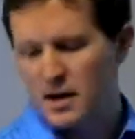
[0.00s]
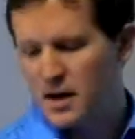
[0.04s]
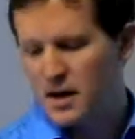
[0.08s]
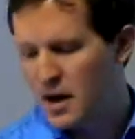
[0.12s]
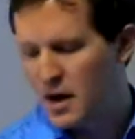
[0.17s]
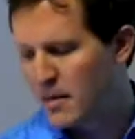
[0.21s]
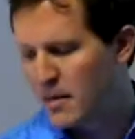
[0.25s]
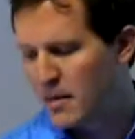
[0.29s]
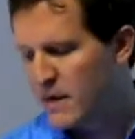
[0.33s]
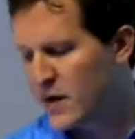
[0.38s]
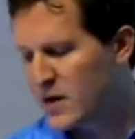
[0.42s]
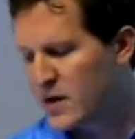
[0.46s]

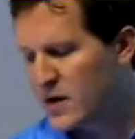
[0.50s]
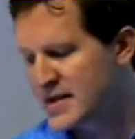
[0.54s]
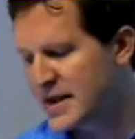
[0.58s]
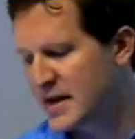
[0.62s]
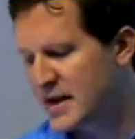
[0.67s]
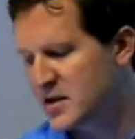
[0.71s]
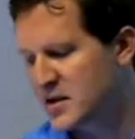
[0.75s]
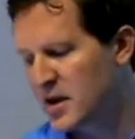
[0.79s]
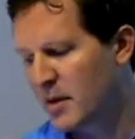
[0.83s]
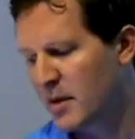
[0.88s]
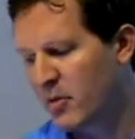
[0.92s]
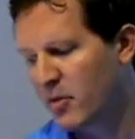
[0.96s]
um, those
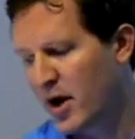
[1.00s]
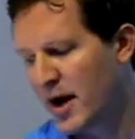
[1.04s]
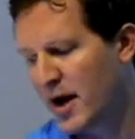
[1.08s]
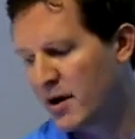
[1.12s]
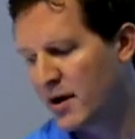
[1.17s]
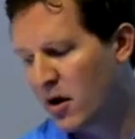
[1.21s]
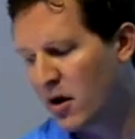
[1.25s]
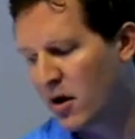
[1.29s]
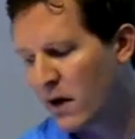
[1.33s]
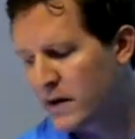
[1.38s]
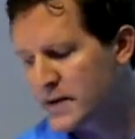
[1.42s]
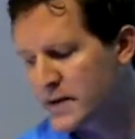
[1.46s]
things should apply
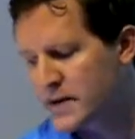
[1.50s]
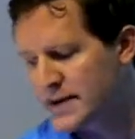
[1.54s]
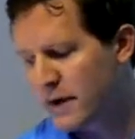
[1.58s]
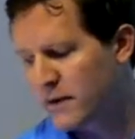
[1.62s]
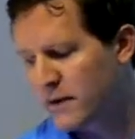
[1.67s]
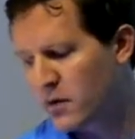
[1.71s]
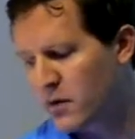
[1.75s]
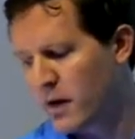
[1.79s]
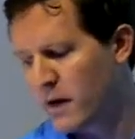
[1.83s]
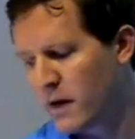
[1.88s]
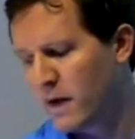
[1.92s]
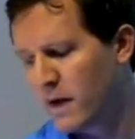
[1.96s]
to all the
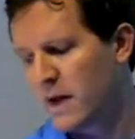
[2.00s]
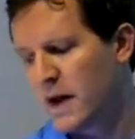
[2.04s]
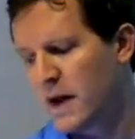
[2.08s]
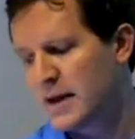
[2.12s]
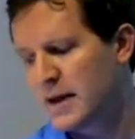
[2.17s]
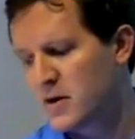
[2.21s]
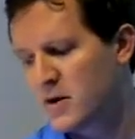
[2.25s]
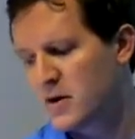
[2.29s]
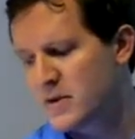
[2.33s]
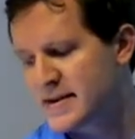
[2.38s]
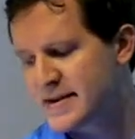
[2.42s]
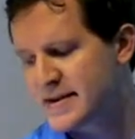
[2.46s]
software that they
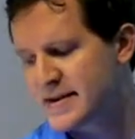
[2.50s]
use.